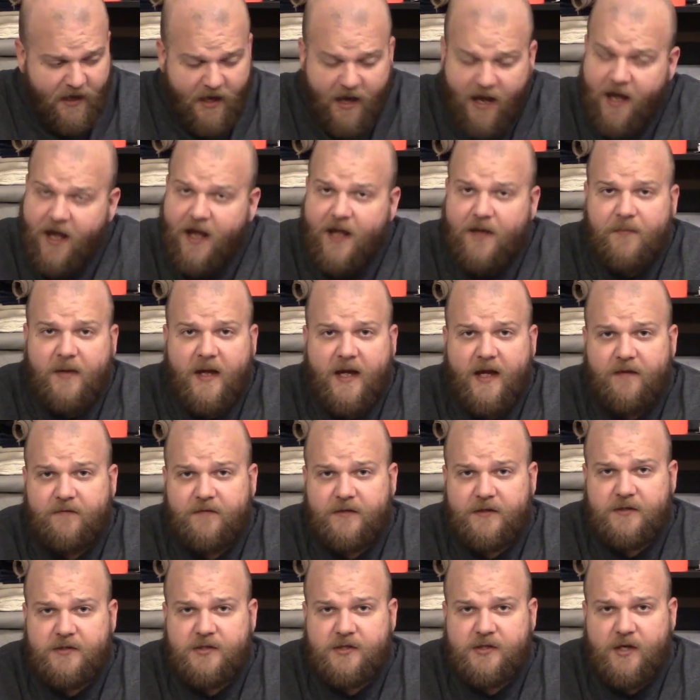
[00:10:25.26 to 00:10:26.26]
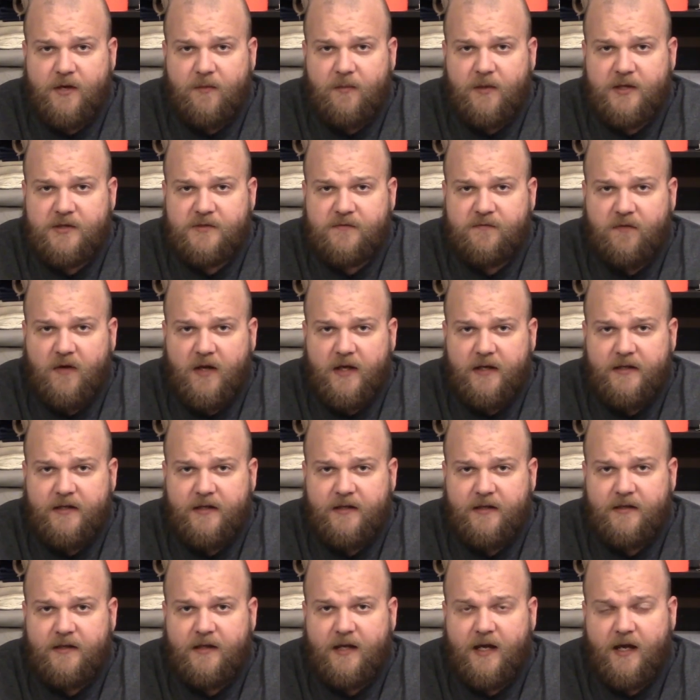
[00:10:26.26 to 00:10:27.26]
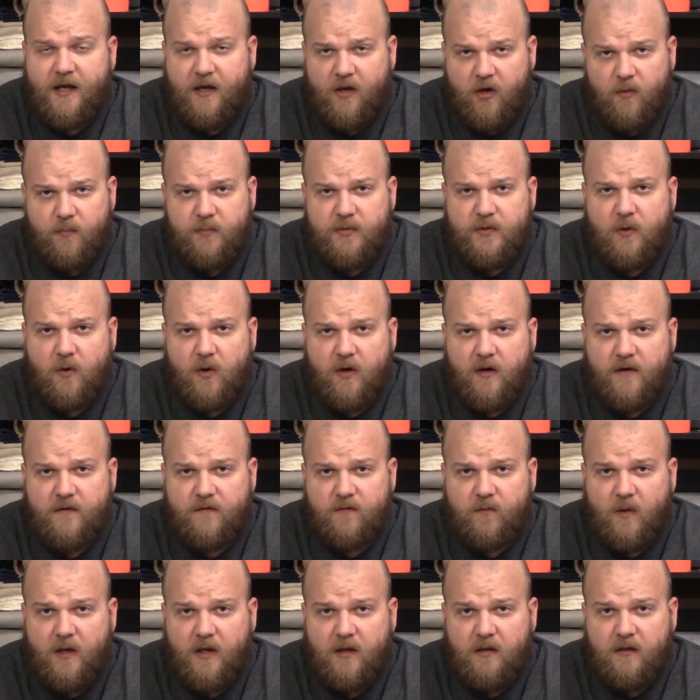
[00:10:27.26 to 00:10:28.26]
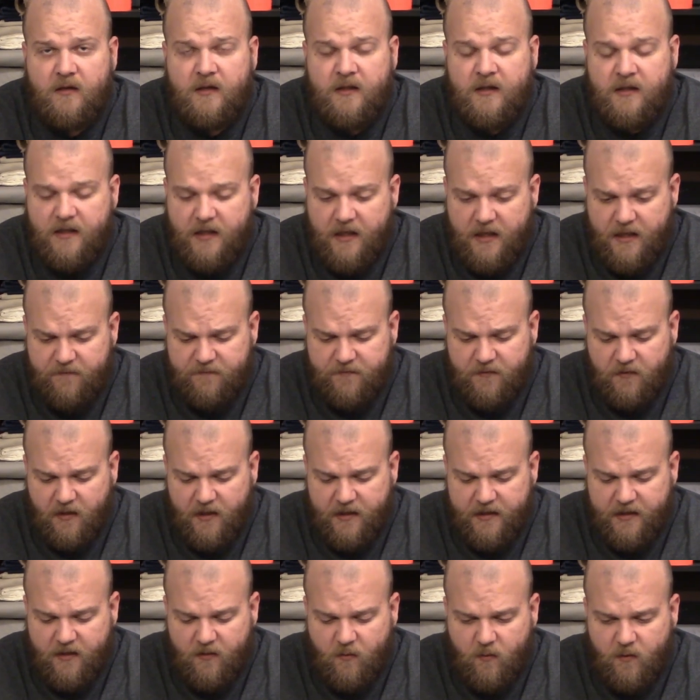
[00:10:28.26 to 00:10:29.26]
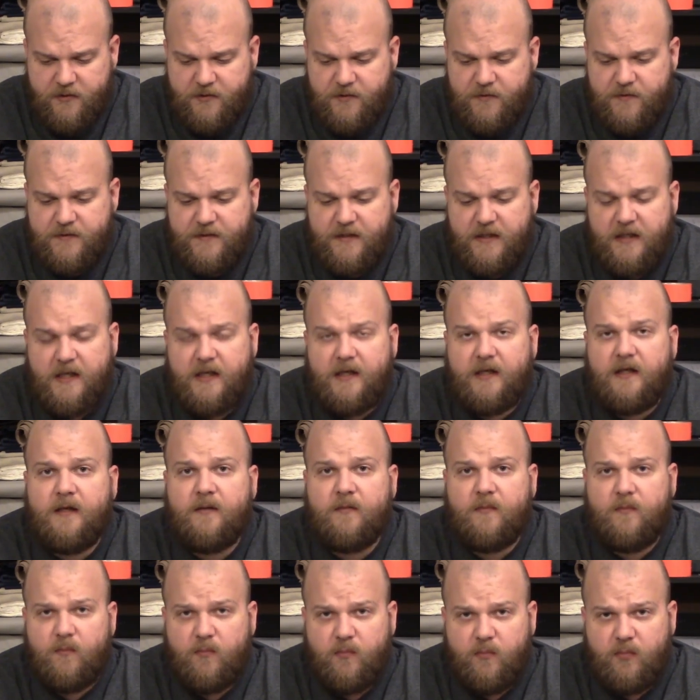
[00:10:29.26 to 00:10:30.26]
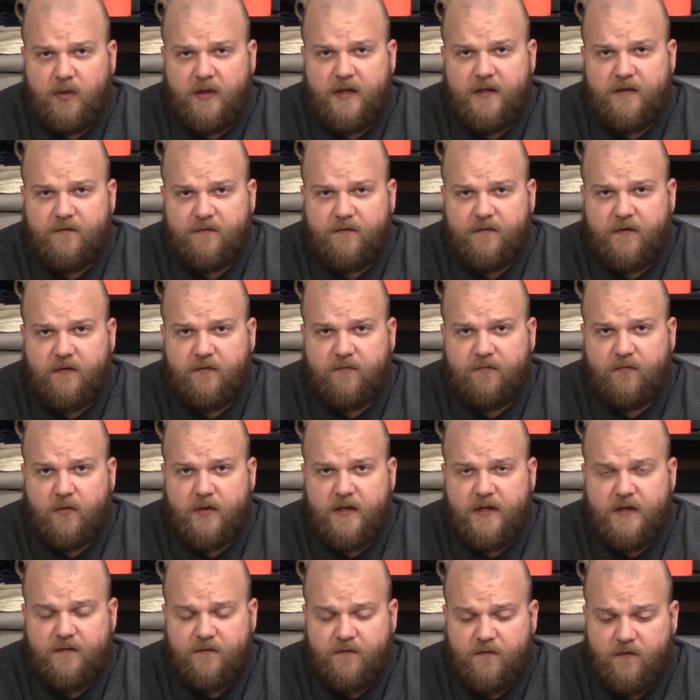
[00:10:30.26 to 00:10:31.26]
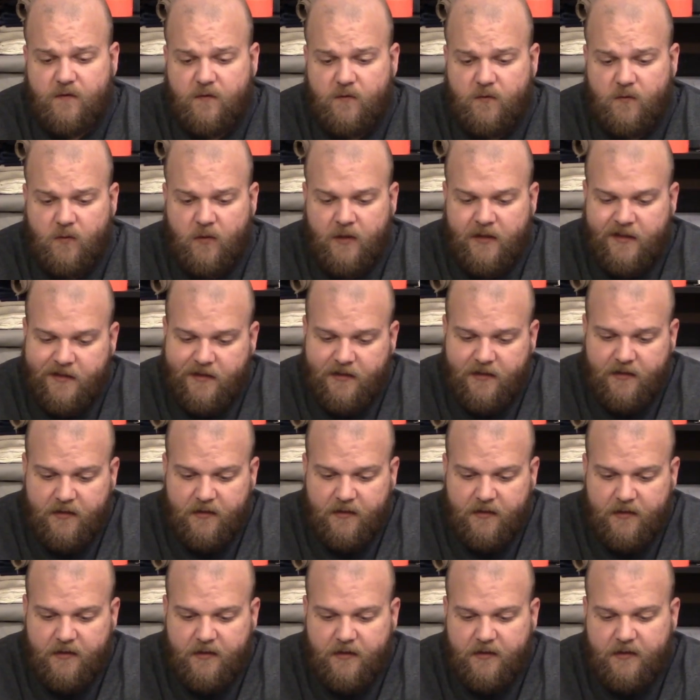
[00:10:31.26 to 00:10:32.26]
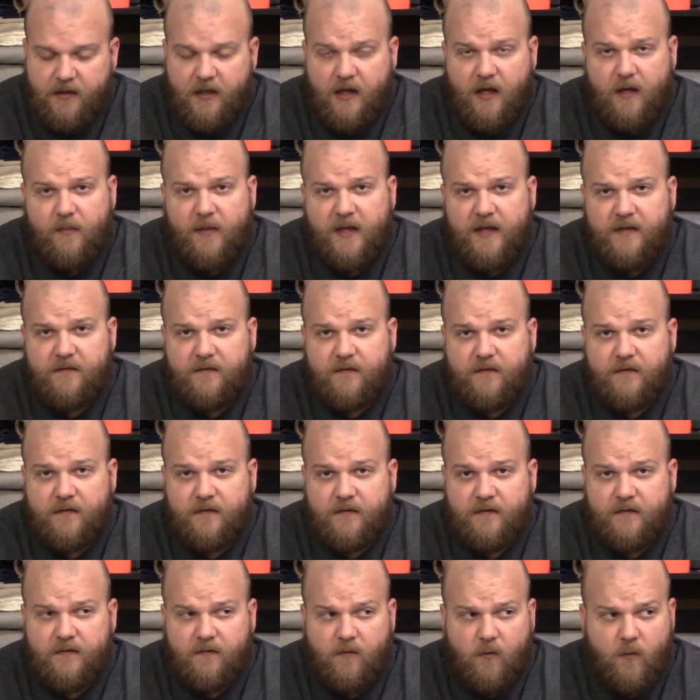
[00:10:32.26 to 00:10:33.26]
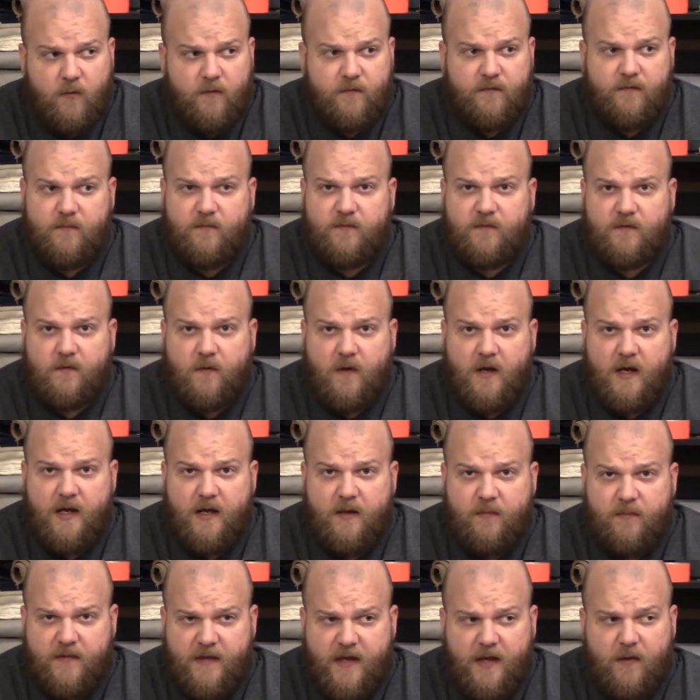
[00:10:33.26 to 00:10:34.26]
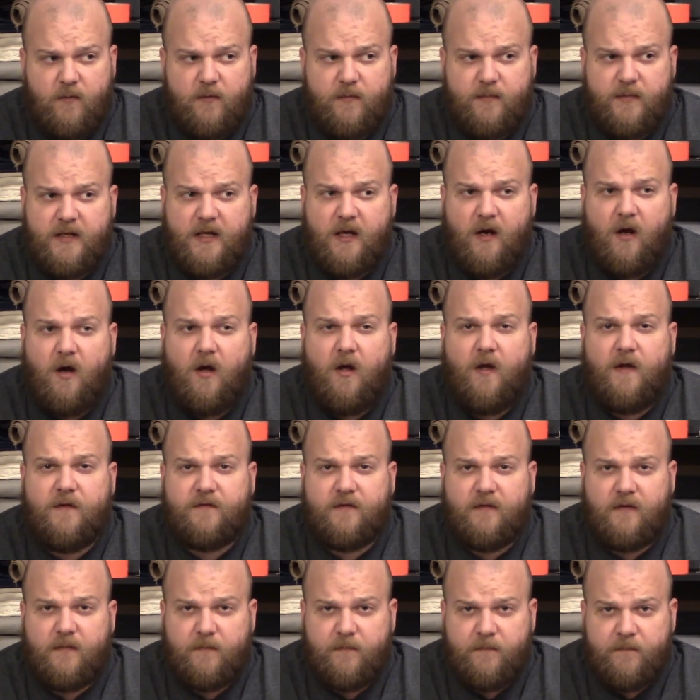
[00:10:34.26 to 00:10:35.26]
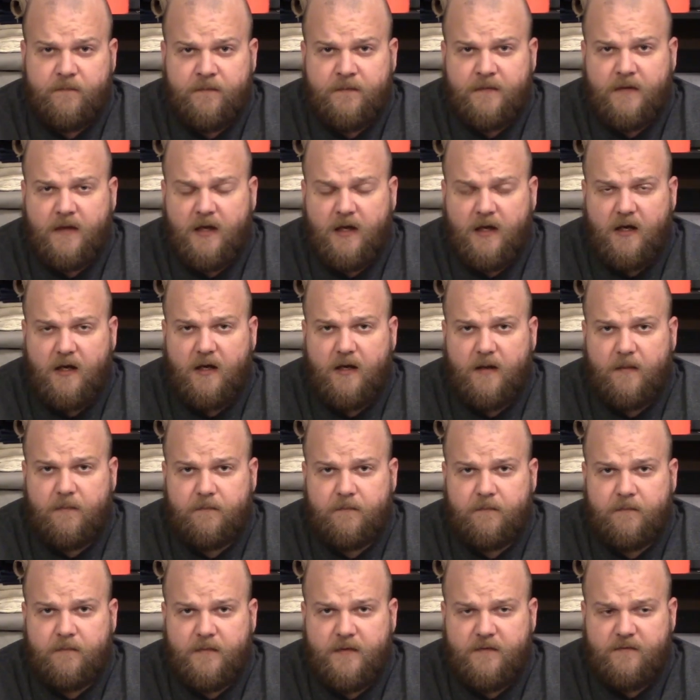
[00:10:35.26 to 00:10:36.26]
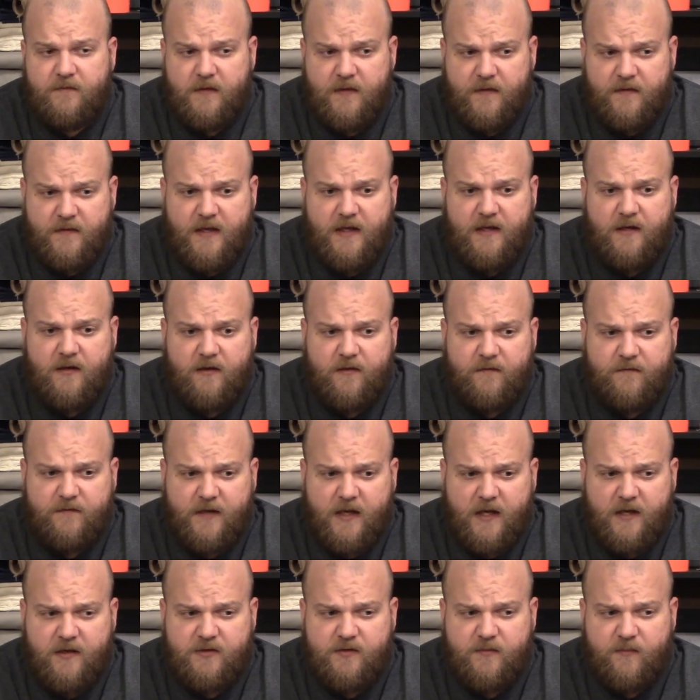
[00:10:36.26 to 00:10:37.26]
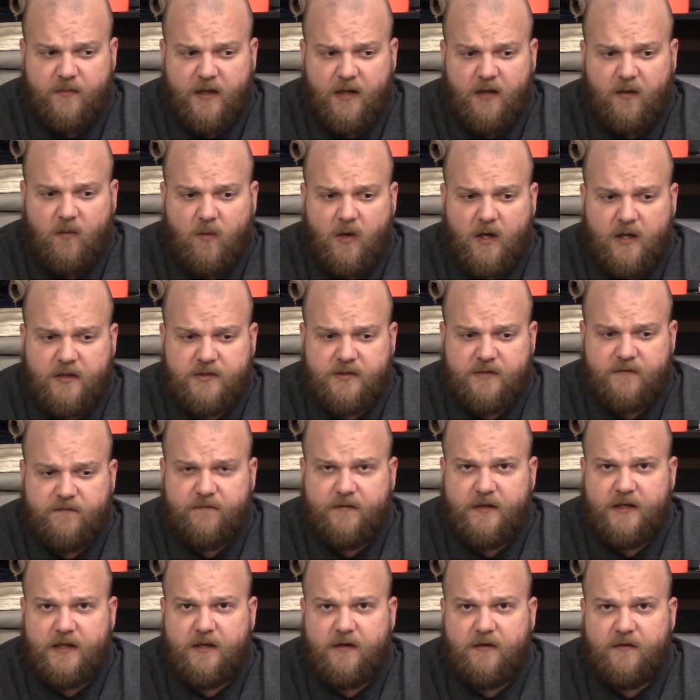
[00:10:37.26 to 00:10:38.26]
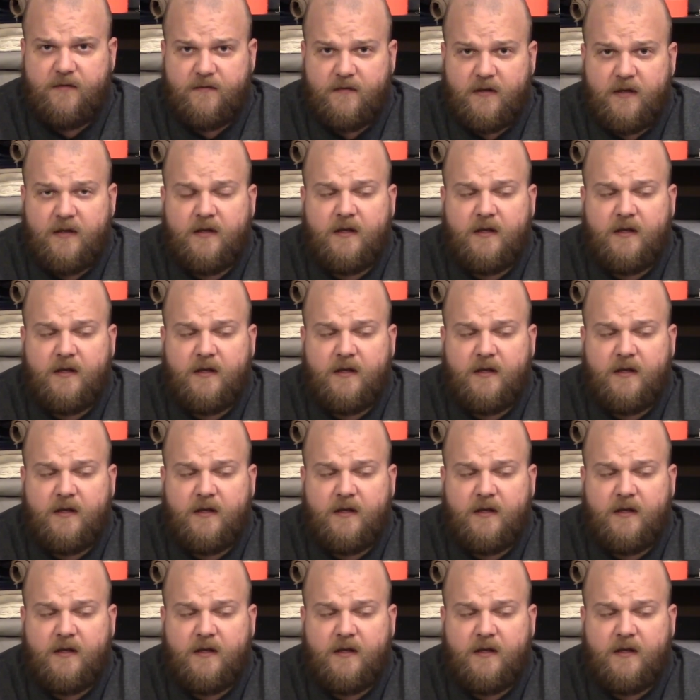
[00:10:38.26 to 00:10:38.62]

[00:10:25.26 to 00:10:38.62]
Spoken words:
I'm having so much fun. I hope you are as well. If you're liking what you're seeing, please feel free to comment or subscribe. That would be awesome. If you hit that notification bell and watch some videos,